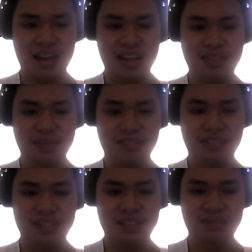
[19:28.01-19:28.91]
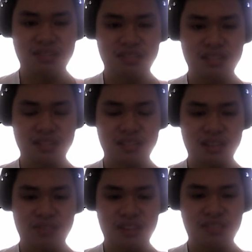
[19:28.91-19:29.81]
As a privilege mode
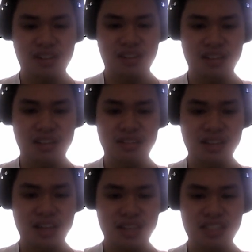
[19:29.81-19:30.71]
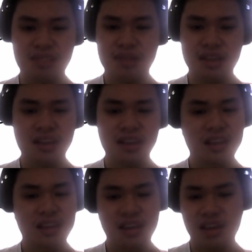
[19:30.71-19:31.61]
command for clearing STP
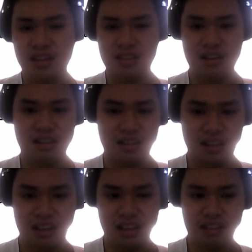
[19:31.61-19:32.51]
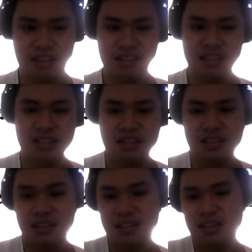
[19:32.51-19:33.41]
is called the clearing
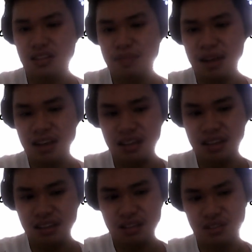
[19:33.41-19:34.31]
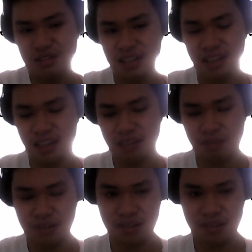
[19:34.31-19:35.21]
spanning tree detected
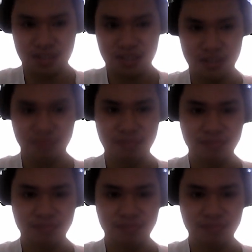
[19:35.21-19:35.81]
protocols.